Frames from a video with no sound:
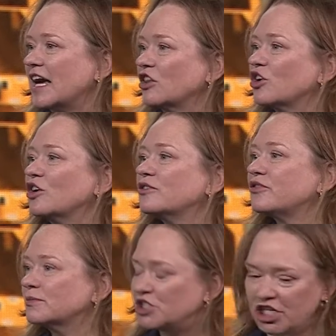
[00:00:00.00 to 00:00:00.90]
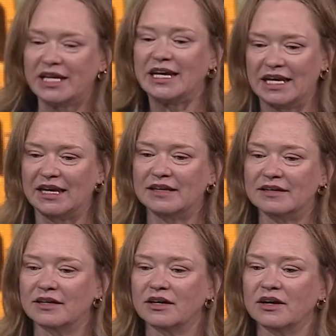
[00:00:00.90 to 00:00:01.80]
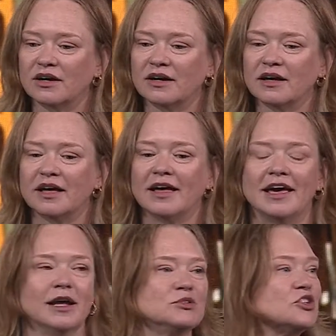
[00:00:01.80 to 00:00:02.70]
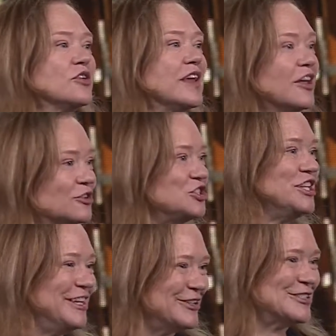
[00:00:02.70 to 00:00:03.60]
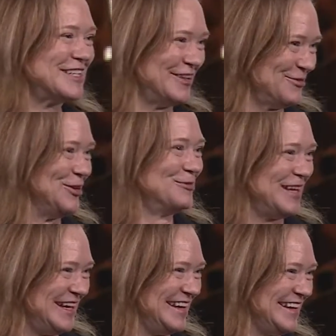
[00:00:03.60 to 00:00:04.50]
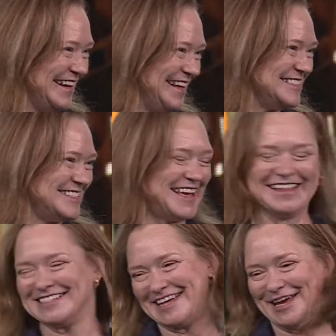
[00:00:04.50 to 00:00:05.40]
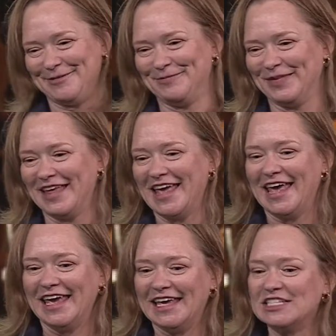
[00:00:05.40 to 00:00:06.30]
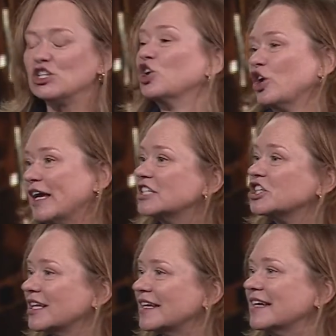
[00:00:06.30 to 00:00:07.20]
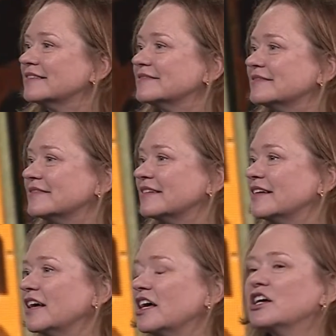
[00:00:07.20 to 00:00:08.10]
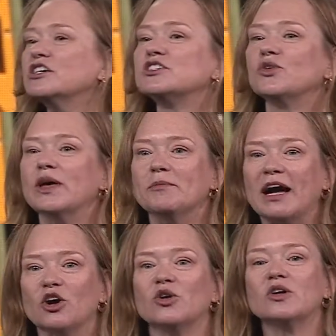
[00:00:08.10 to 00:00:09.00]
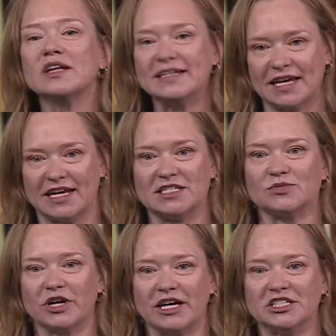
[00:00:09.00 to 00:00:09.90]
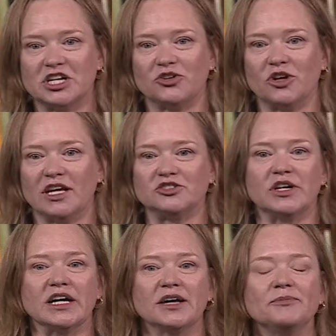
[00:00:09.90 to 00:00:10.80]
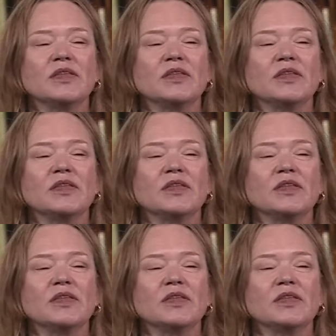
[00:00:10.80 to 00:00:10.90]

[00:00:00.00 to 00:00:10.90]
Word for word: I learned from GE, and I'm sure the other GEers in the room can say the same, is learning agility. So in my early days working at General Electric,